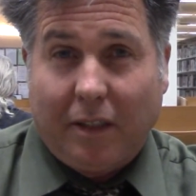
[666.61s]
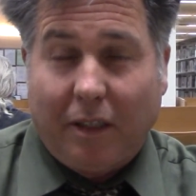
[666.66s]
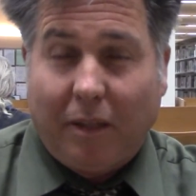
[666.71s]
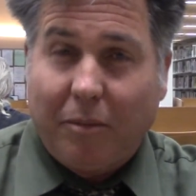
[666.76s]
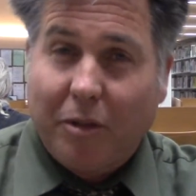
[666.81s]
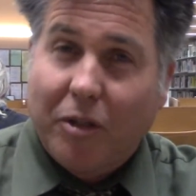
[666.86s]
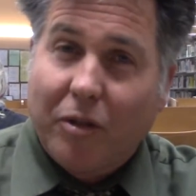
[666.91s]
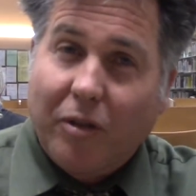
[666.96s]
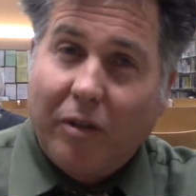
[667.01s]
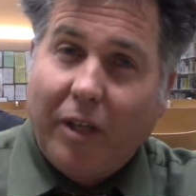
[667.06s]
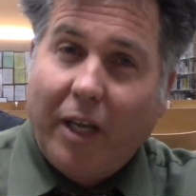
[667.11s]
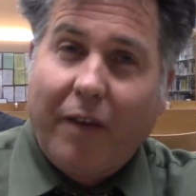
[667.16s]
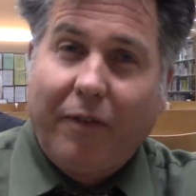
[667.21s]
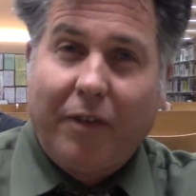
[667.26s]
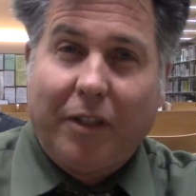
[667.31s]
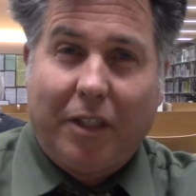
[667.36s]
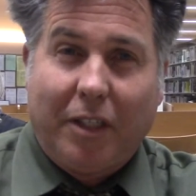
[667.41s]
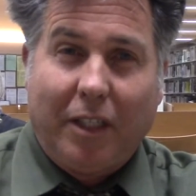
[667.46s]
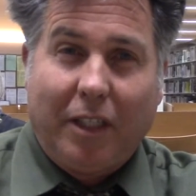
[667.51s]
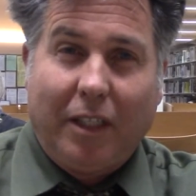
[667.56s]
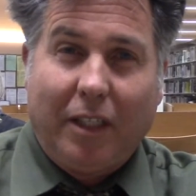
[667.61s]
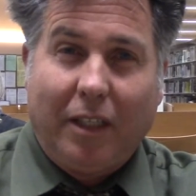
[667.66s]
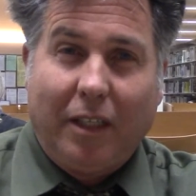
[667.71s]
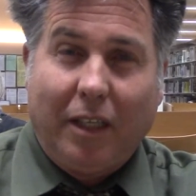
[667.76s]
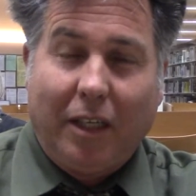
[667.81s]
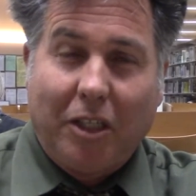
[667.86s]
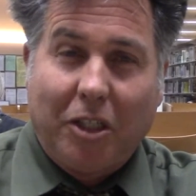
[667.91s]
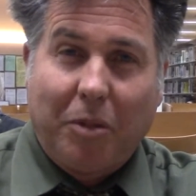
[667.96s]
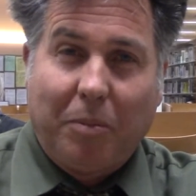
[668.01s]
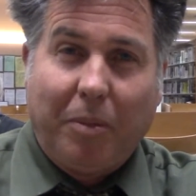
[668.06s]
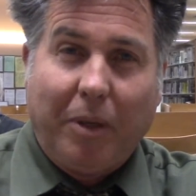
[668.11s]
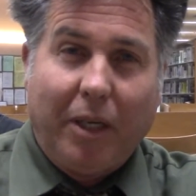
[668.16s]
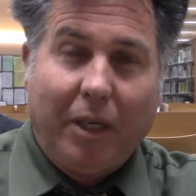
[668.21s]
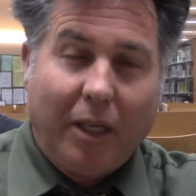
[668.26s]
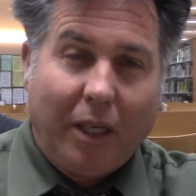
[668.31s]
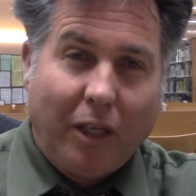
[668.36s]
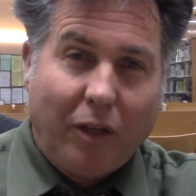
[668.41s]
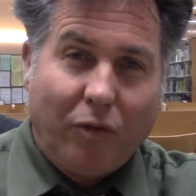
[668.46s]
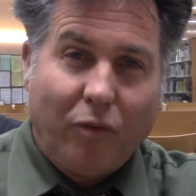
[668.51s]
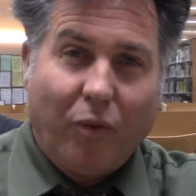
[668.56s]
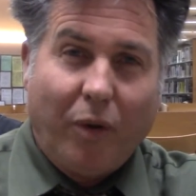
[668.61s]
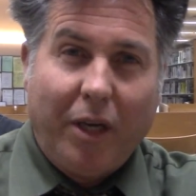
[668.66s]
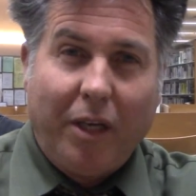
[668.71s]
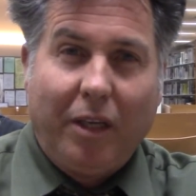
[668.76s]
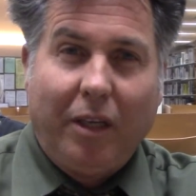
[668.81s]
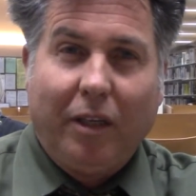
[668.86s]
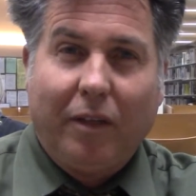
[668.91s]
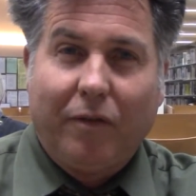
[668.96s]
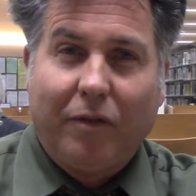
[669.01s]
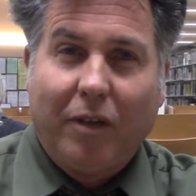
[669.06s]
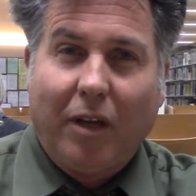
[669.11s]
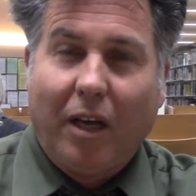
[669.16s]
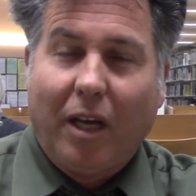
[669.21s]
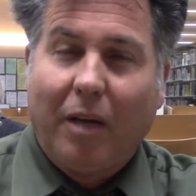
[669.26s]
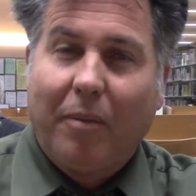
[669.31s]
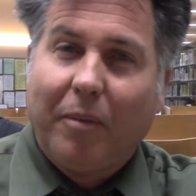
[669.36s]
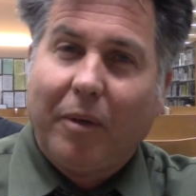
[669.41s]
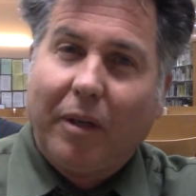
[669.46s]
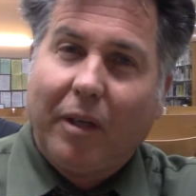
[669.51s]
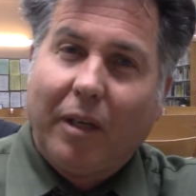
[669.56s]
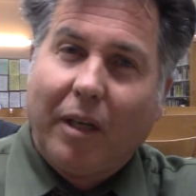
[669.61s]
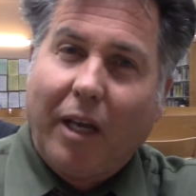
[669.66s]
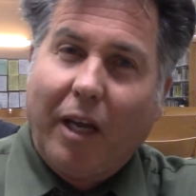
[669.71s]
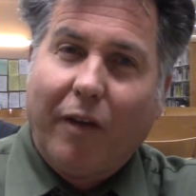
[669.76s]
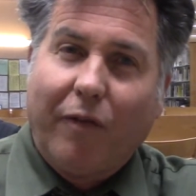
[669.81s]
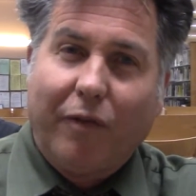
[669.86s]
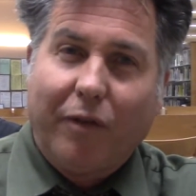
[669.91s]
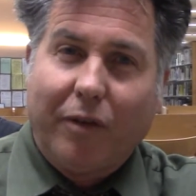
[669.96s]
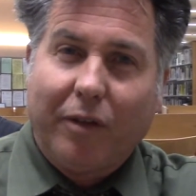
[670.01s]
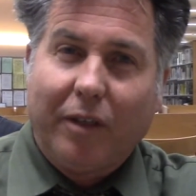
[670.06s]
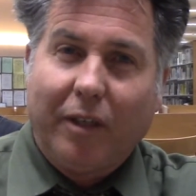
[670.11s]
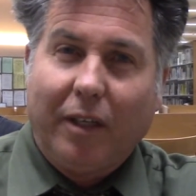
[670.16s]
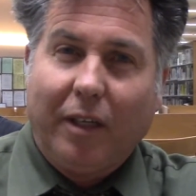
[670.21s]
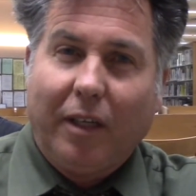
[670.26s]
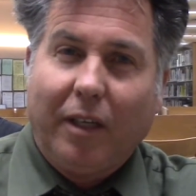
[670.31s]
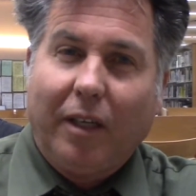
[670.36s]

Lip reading: Mr. Levinson has spent a great deal of time and effort